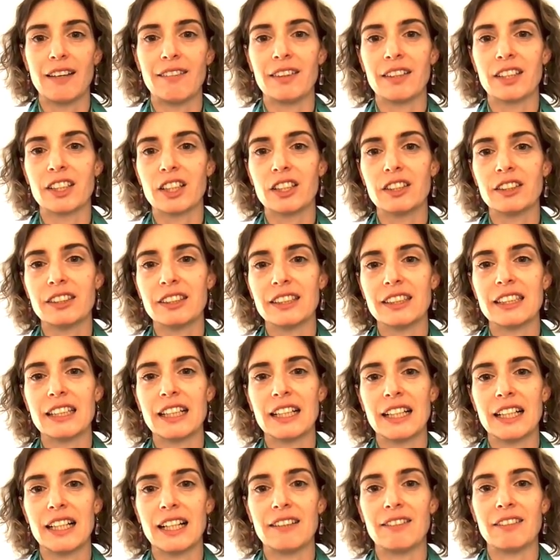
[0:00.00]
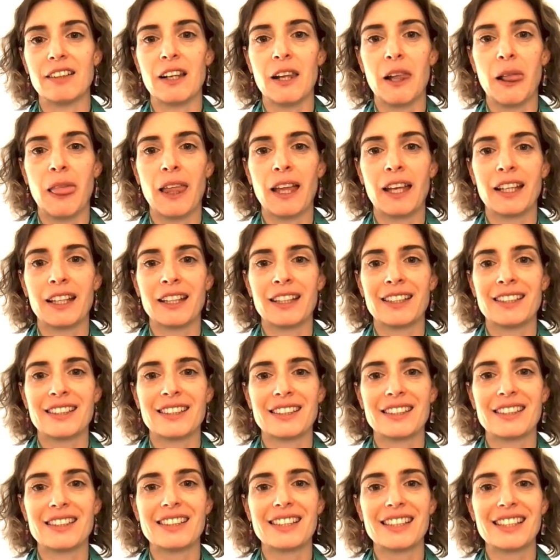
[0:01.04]
And currently I have
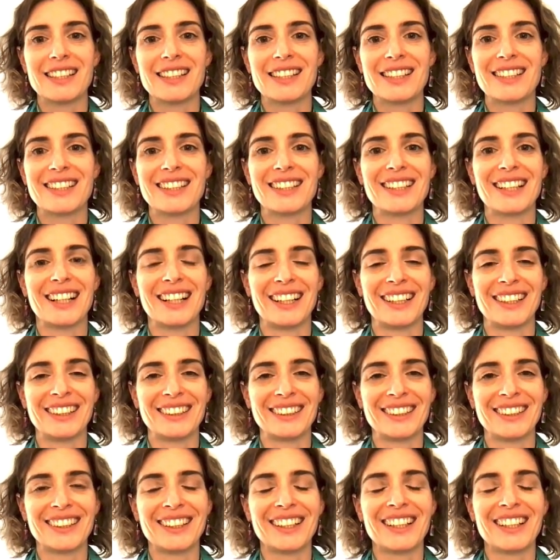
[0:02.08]
69.